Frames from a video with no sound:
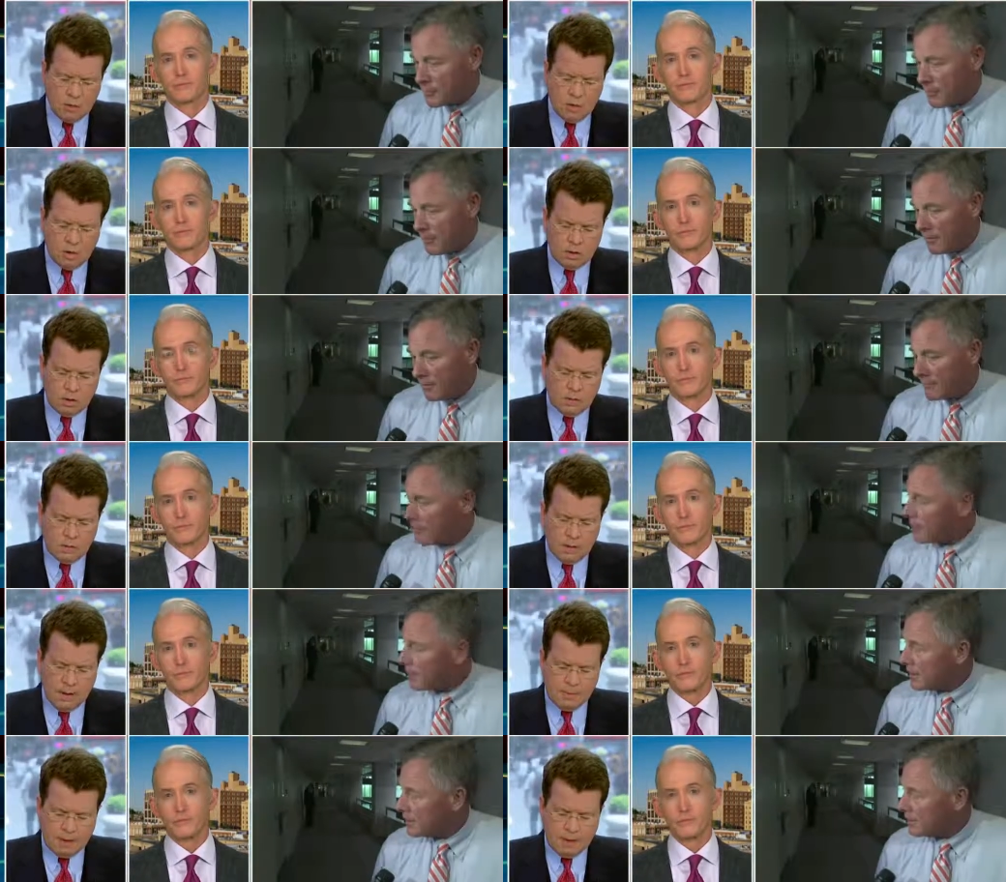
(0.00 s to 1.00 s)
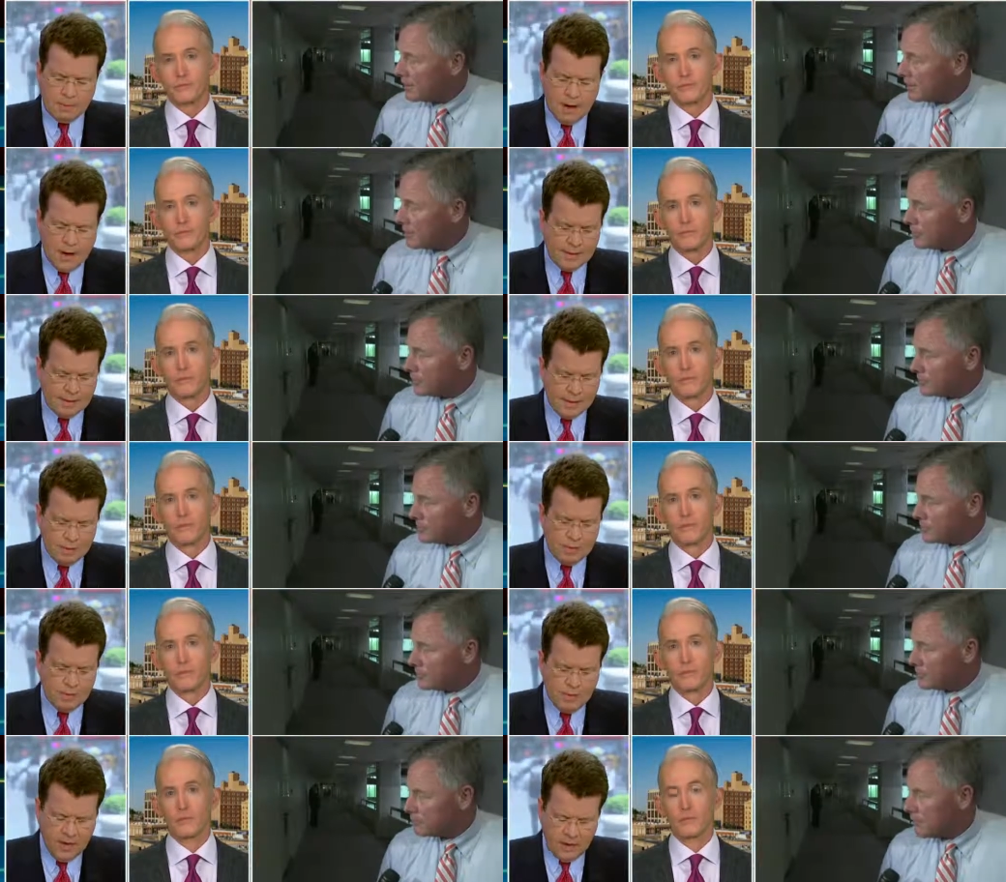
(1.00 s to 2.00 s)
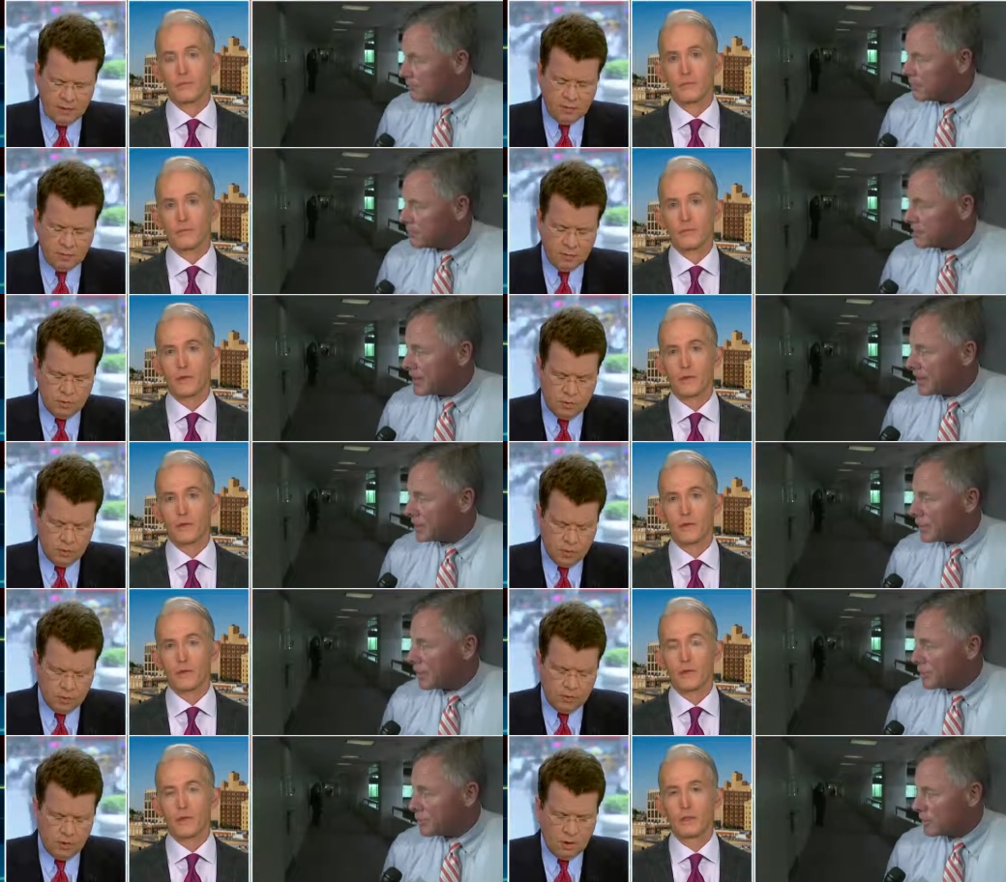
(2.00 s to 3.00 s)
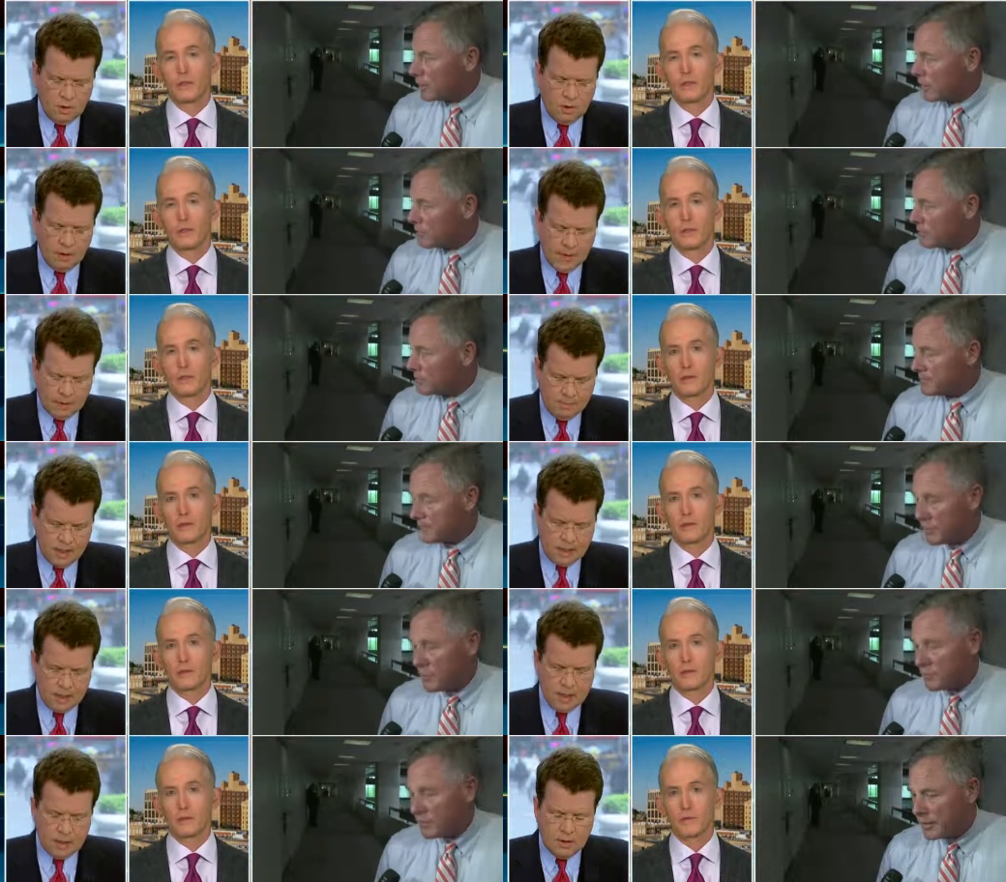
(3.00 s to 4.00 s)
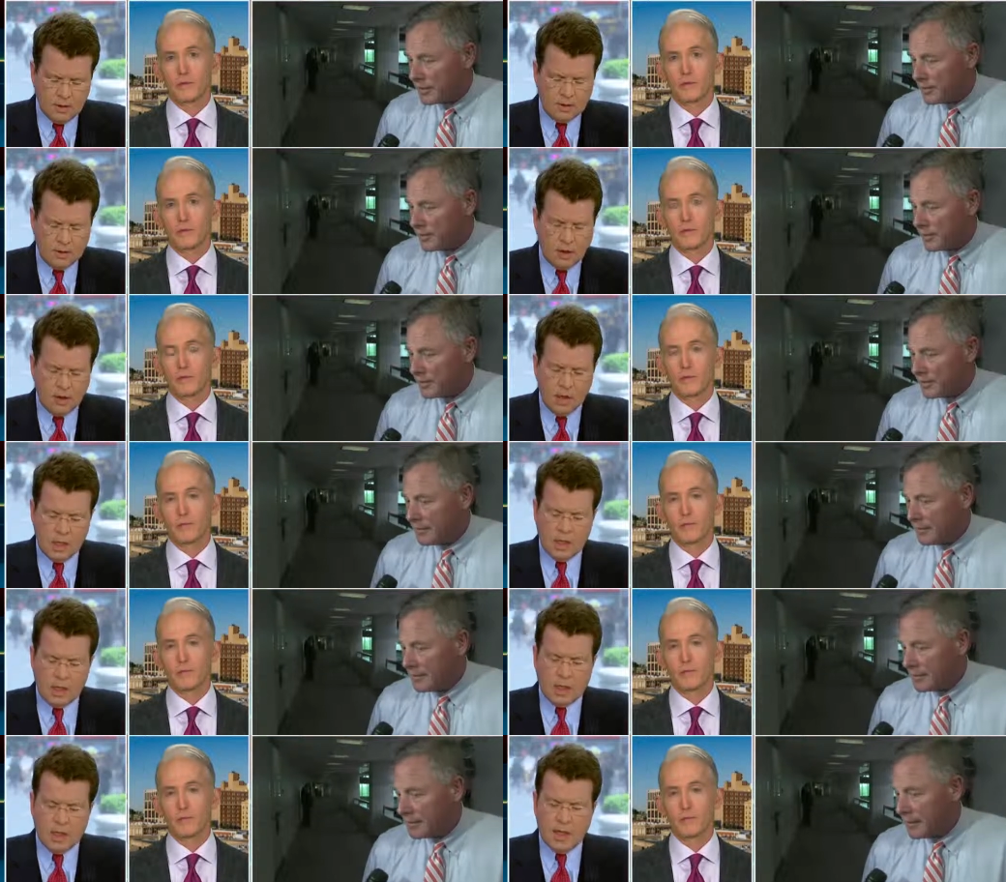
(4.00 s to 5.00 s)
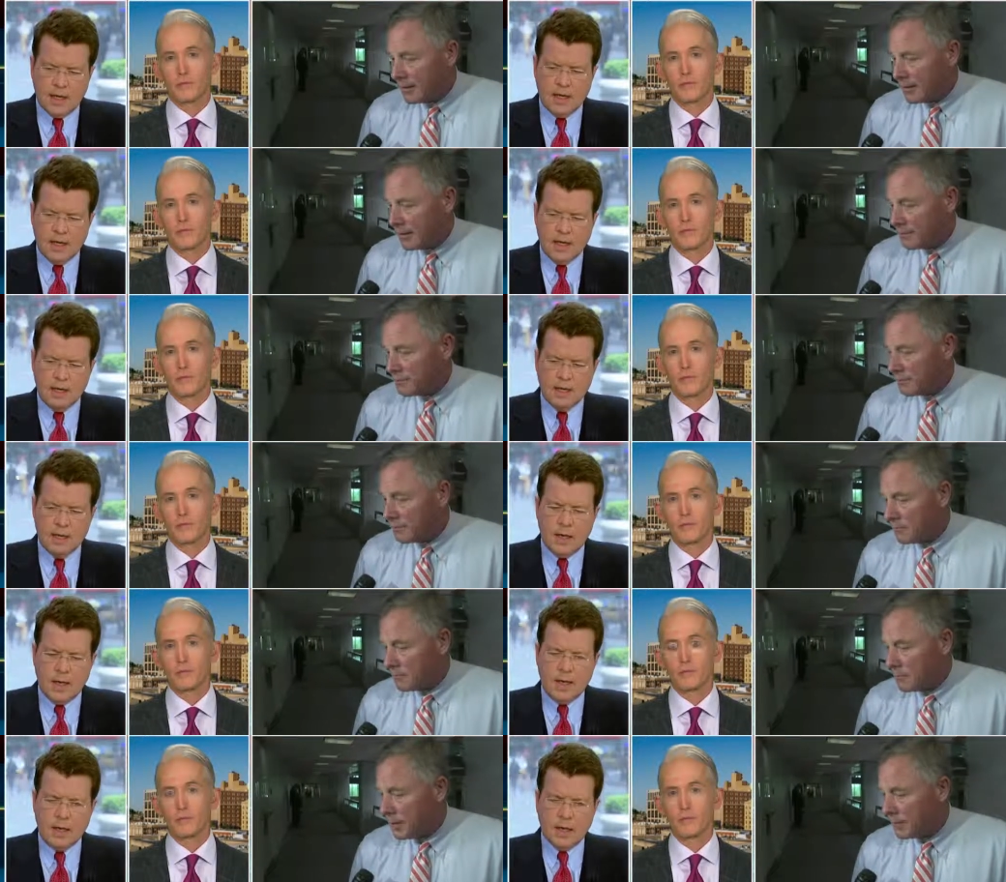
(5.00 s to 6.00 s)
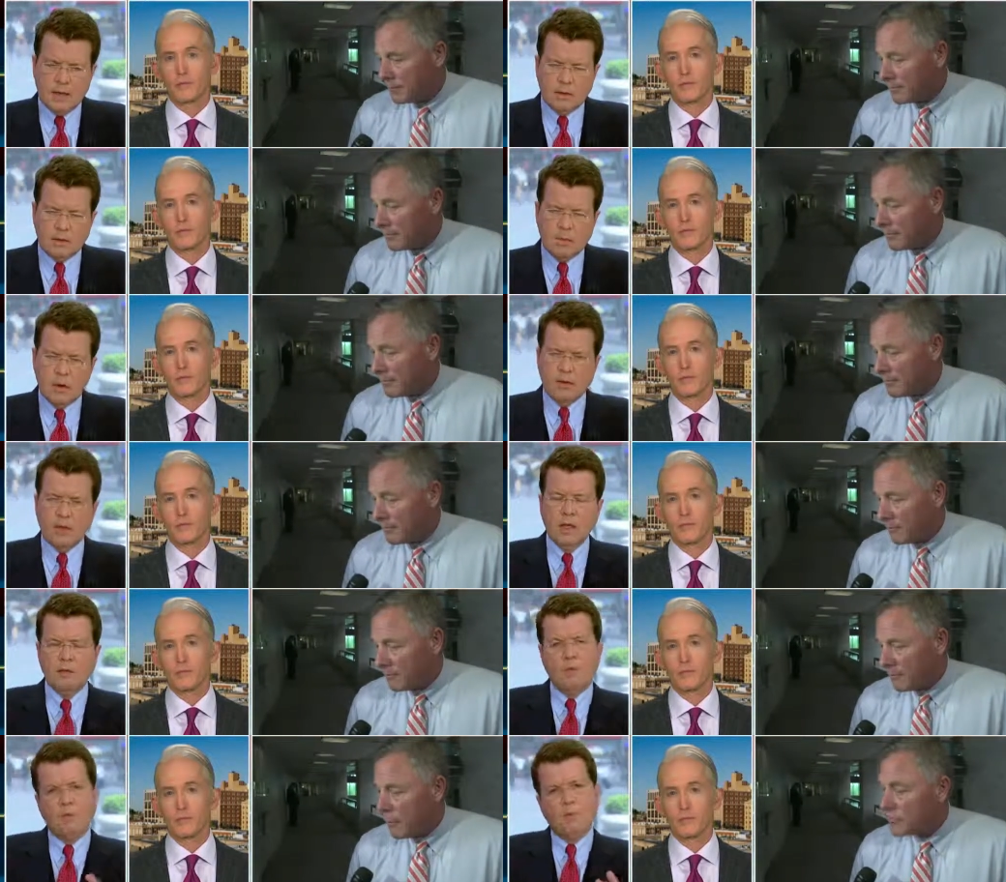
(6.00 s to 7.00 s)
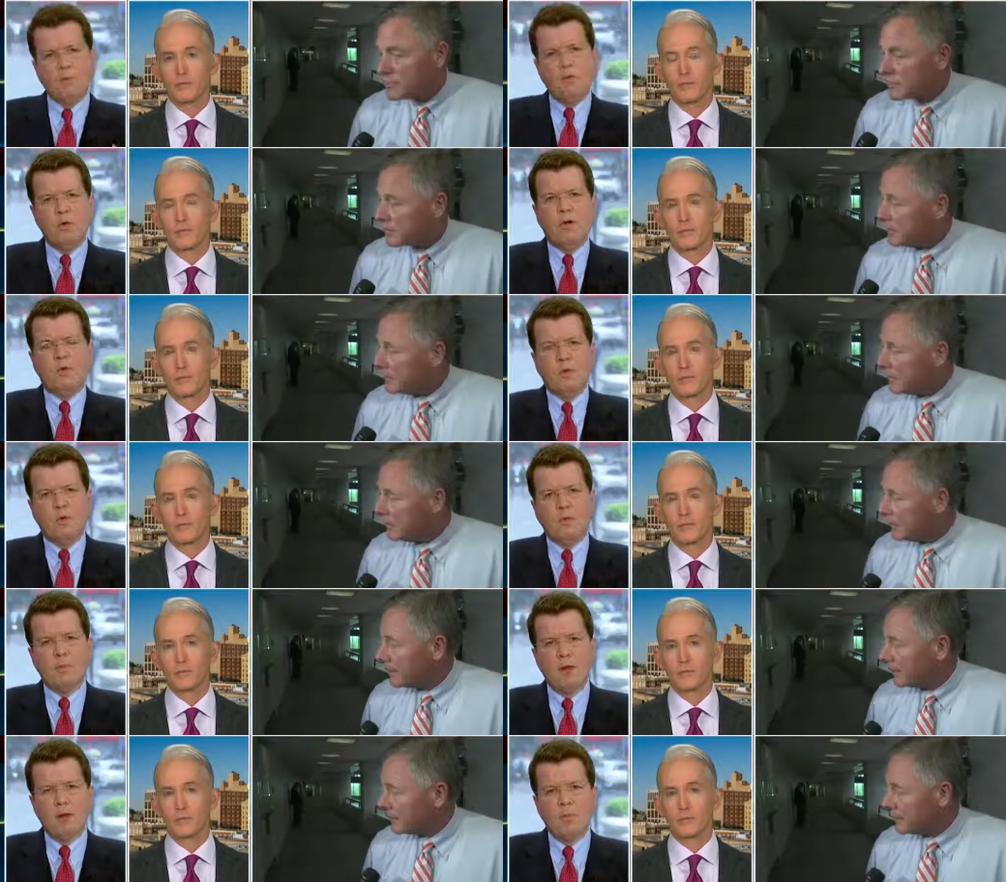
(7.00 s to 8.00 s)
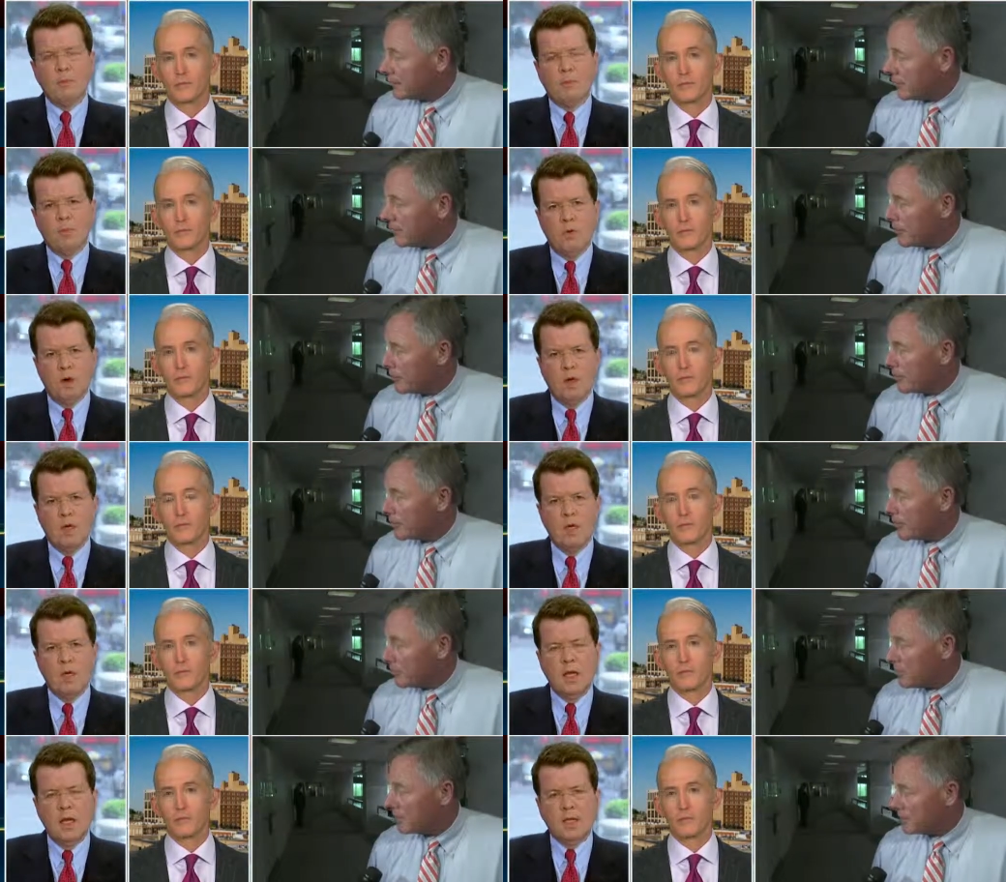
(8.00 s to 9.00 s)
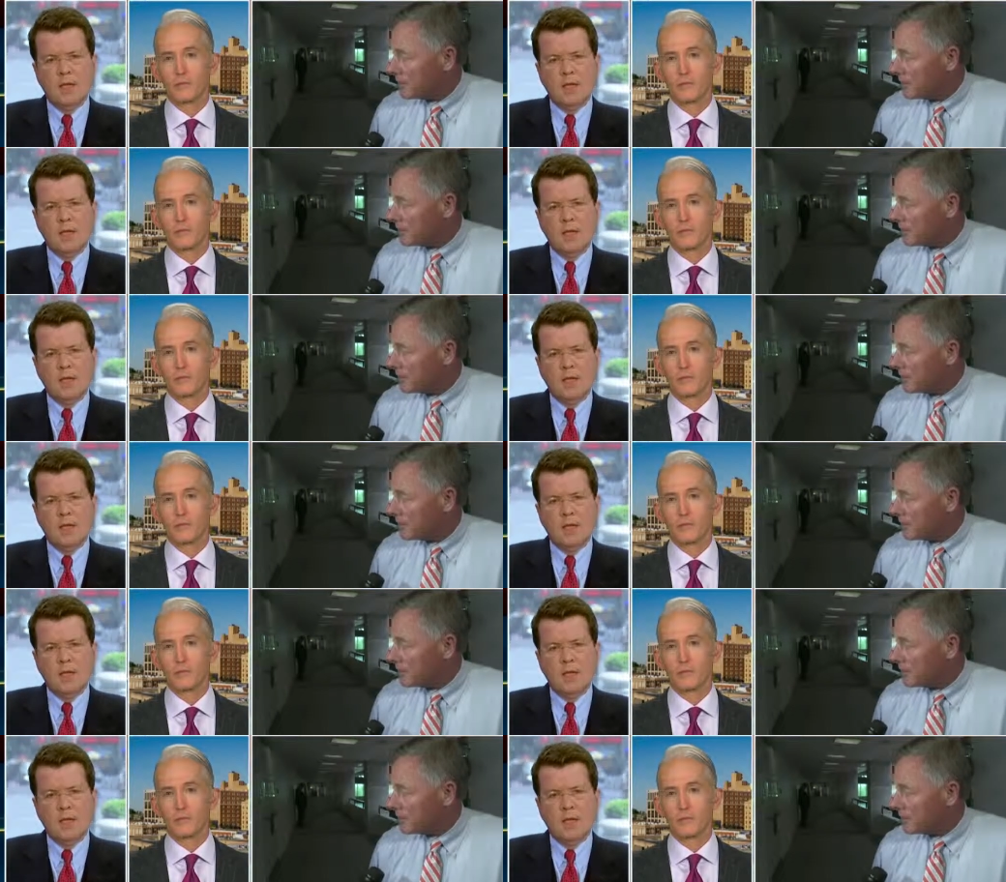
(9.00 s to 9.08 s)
Speaker 1: the, the Republican wrath he would face for doing so or recommending that he do so. Uh, and, and I'm wondering if the report itself, the Mueller report, has